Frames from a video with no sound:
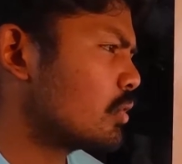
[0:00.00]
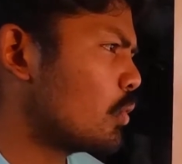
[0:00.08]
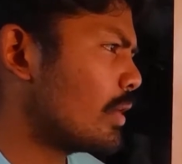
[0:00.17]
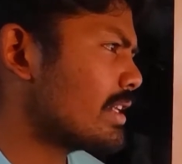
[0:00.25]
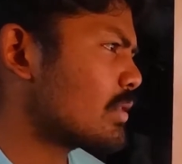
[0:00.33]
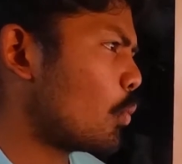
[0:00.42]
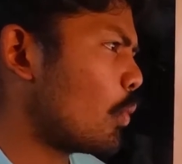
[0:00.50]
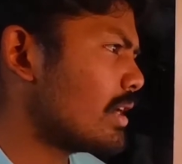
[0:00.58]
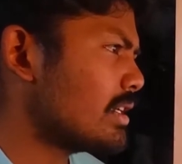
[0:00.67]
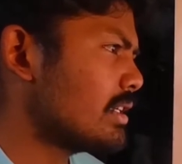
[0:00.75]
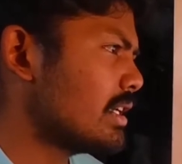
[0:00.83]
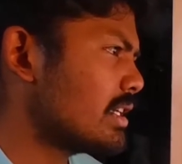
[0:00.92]
threw his
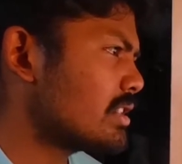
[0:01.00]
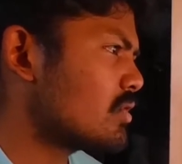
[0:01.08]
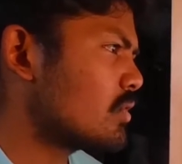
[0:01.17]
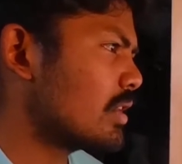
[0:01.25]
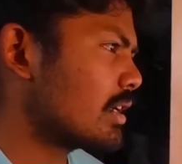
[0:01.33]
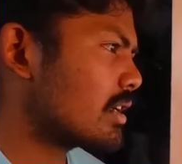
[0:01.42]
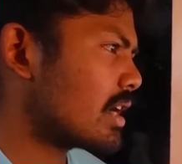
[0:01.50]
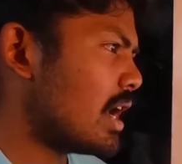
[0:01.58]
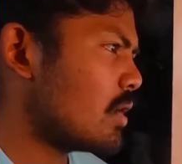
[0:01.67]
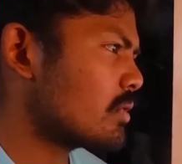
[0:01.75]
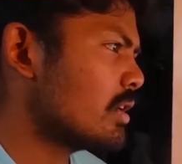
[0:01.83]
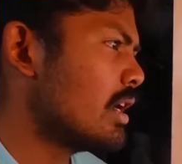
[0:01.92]
wet nurse to the
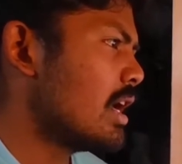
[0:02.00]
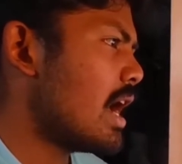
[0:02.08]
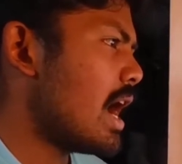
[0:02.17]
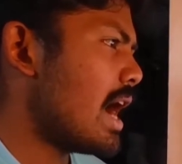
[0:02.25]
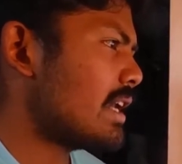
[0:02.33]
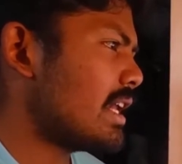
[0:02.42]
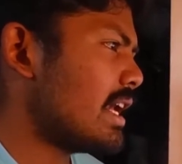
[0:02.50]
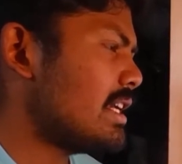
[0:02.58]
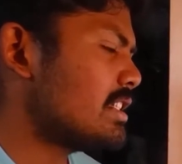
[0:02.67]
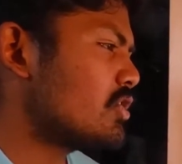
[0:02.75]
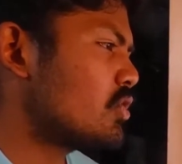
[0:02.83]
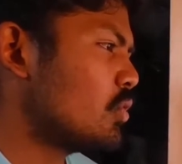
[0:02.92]
ground at
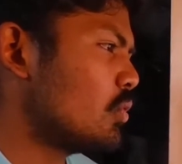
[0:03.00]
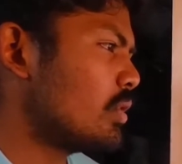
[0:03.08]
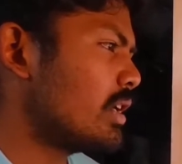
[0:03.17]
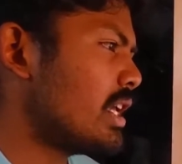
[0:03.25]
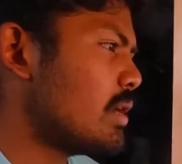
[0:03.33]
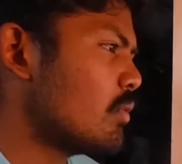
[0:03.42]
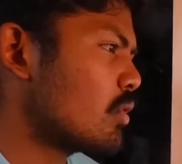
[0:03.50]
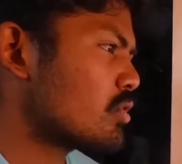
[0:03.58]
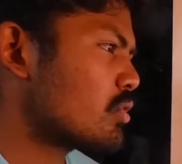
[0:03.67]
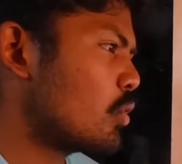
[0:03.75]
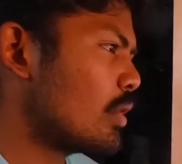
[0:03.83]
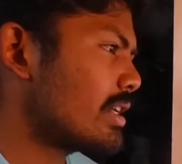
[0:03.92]
age two he
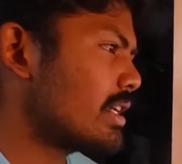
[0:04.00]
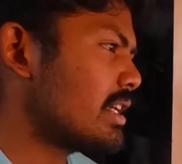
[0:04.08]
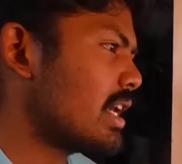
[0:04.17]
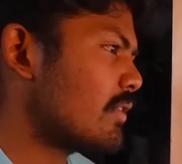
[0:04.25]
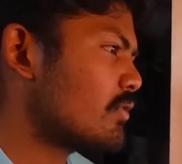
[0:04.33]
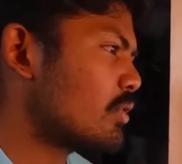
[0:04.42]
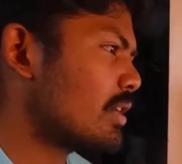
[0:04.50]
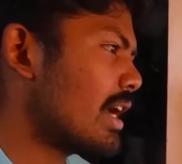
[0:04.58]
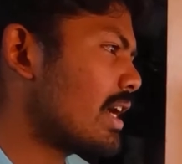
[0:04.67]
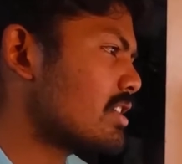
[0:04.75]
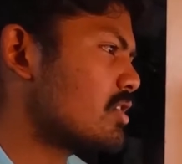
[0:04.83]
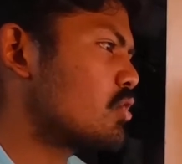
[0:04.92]
was quick enough to
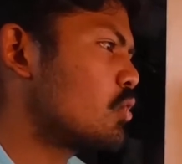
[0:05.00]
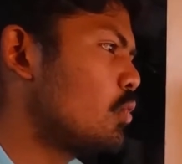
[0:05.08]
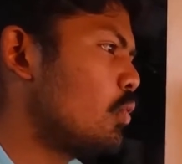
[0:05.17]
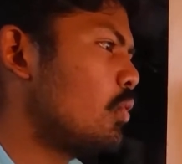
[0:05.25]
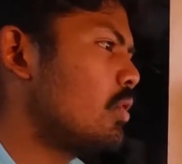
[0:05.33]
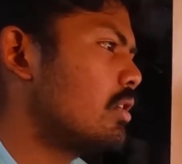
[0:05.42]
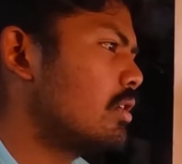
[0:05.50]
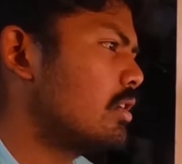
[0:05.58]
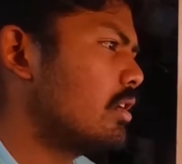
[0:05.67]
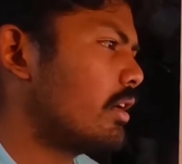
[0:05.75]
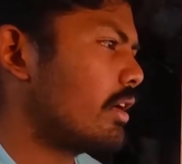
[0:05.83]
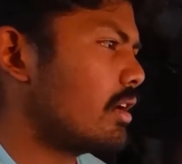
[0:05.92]
catch two
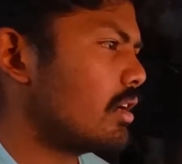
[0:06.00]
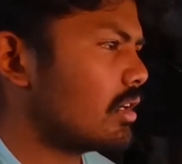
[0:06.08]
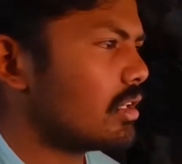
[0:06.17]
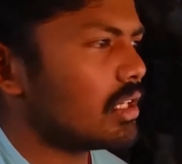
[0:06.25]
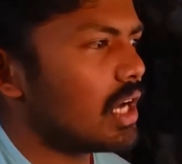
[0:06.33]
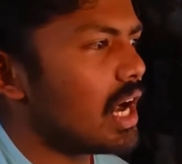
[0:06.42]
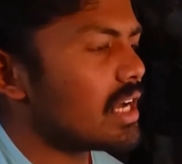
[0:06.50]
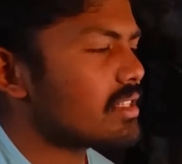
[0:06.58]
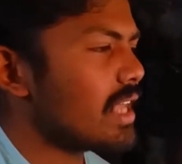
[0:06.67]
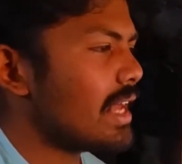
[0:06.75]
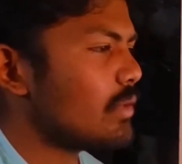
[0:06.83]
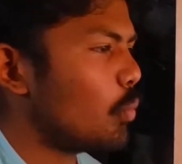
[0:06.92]

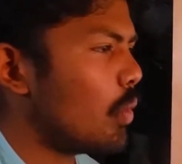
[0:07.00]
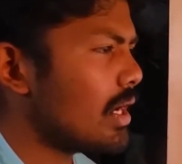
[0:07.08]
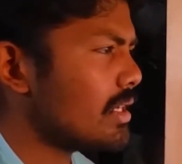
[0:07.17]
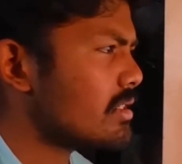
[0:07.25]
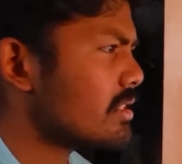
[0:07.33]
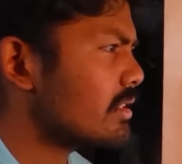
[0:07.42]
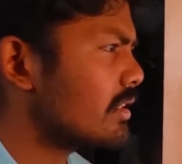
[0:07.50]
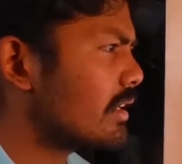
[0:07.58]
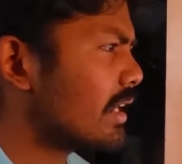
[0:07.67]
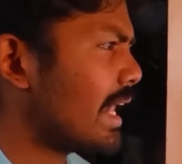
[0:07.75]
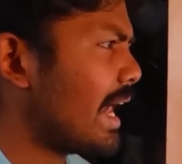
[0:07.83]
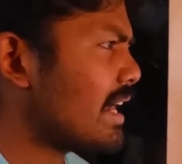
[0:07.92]
hearts at once
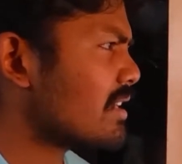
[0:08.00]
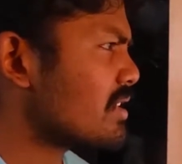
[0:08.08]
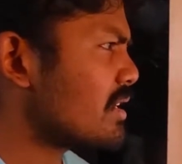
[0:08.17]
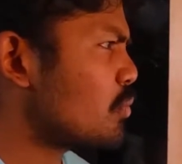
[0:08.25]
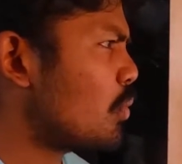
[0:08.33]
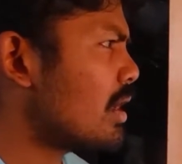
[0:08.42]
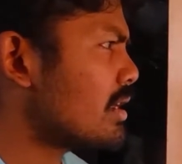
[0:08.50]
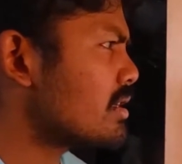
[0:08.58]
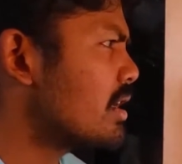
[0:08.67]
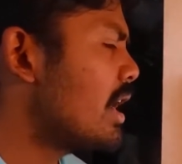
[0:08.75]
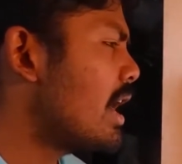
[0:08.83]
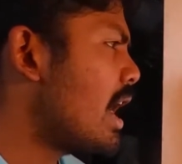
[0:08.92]
calves at
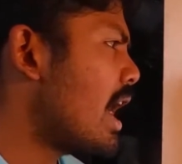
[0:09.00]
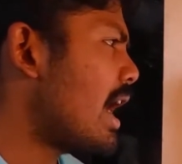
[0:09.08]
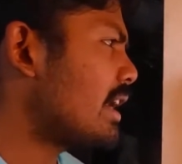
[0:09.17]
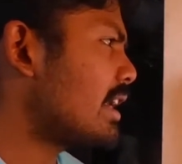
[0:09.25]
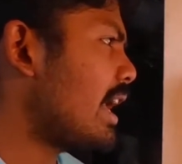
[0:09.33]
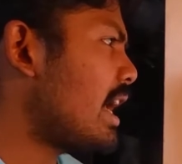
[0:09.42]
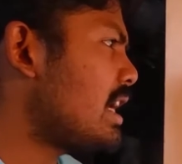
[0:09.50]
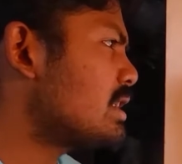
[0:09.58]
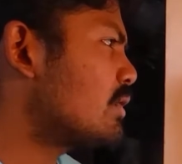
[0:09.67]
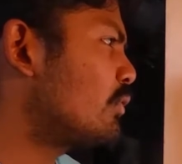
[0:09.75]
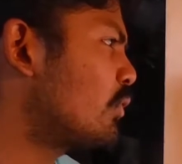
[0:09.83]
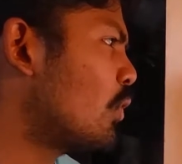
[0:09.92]
once at
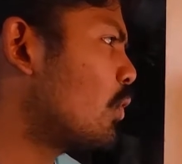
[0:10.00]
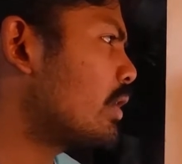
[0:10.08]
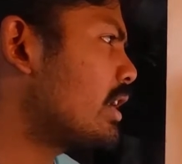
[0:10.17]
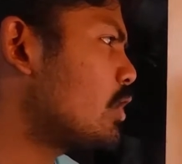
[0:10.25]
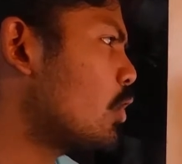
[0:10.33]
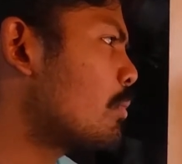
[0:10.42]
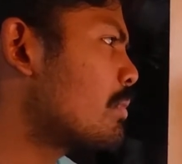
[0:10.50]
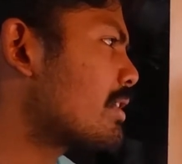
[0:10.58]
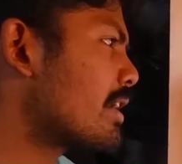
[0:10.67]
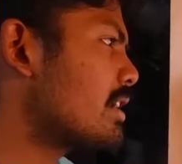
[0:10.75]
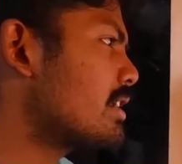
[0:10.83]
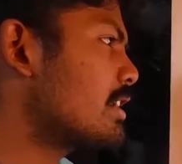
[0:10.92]
age 4, he
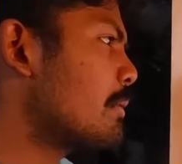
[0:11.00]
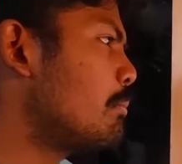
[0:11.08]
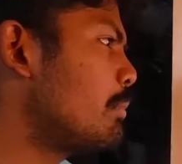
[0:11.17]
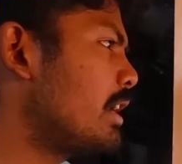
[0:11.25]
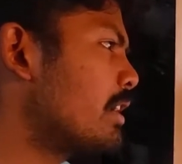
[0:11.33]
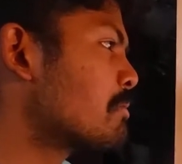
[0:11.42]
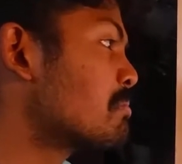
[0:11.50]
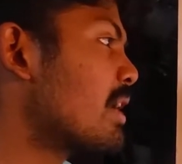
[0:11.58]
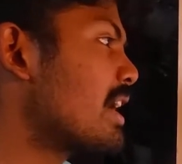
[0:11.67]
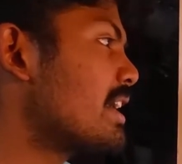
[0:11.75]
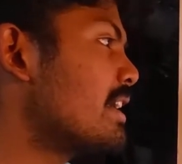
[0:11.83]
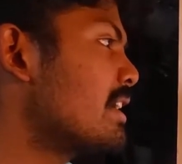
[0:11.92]
obliterated a bear
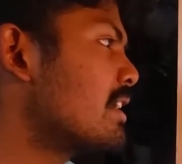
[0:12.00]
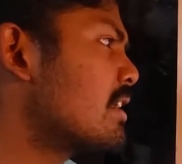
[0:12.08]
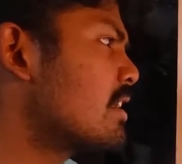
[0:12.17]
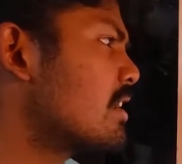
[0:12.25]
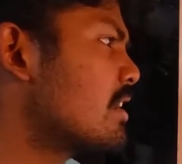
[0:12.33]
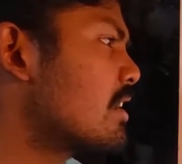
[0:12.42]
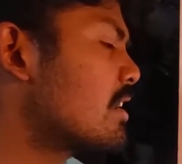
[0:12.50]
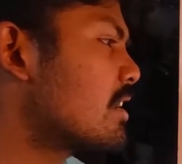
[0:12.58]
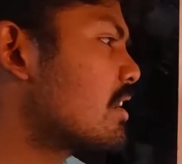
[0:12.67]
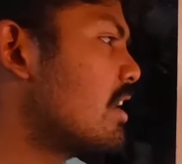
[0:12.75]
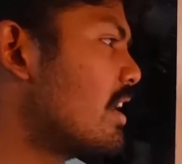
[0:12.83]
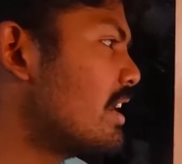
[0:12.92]
by
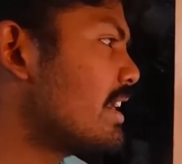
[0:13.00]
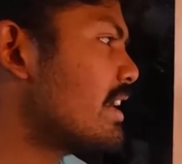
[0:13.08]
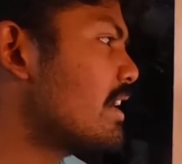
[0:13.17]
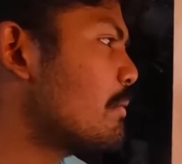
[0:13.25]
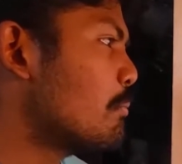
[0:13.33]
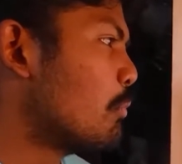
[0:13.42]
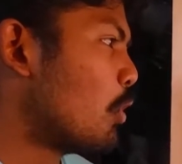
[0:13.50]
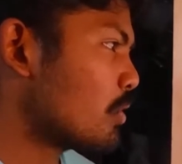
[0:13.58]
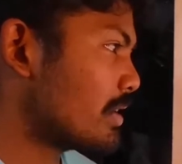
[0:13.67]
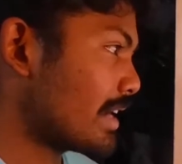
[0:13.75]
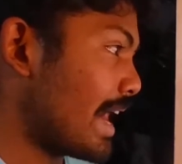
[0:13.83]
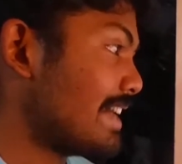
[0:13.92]
hurling a
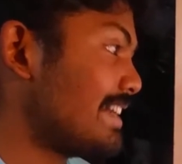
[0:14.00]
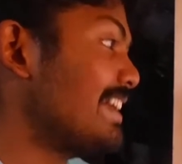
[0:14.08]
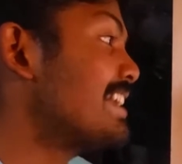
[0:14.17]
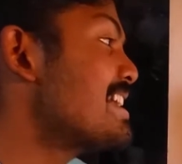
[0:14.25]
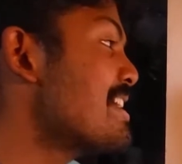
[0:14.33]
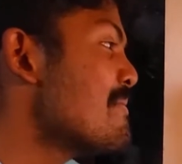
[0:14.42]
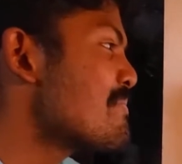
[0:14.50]
boulder at it.